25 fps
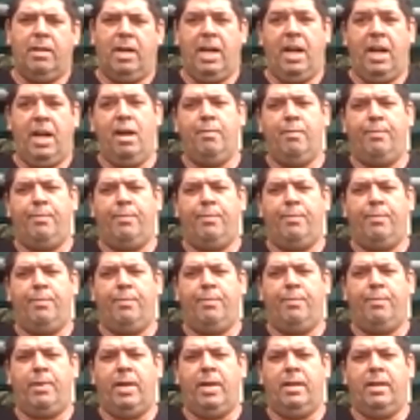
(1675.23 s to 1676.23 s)
I hope
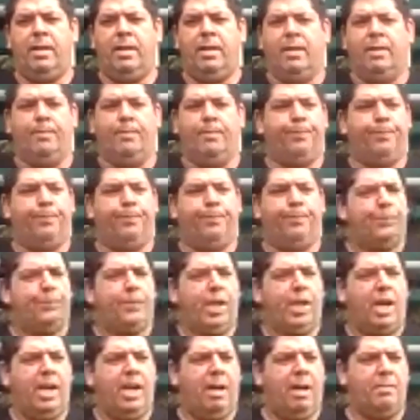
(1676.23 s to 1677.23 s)

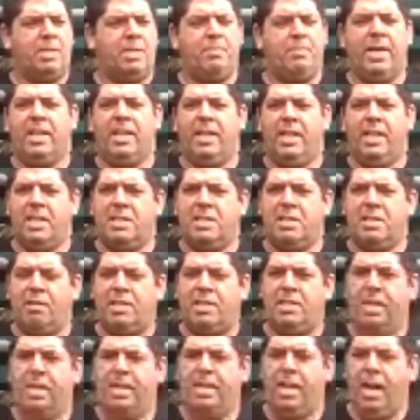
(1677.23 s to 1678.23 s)
it's been an
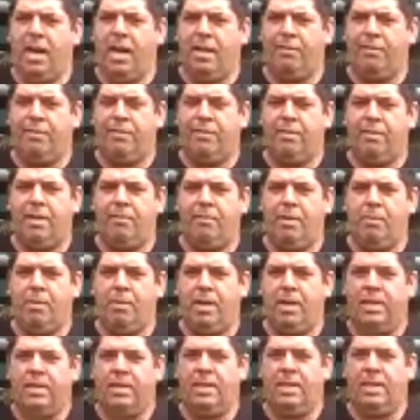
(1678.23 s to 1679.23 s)
interesting yarn for
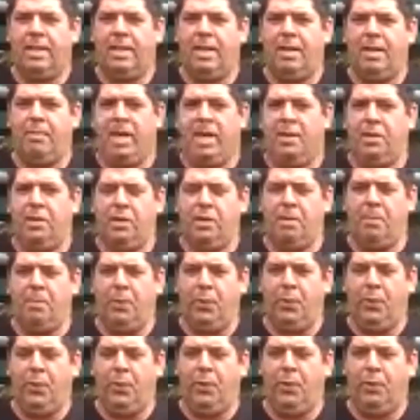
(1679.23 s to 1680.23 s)
everyone and not a
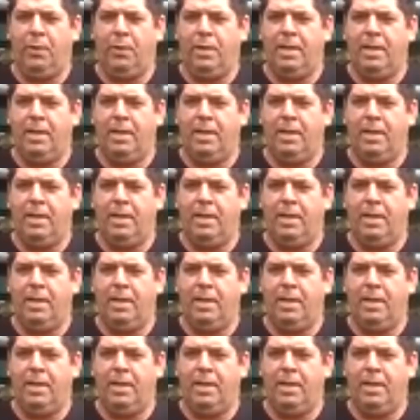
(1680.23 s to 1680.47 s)
bore.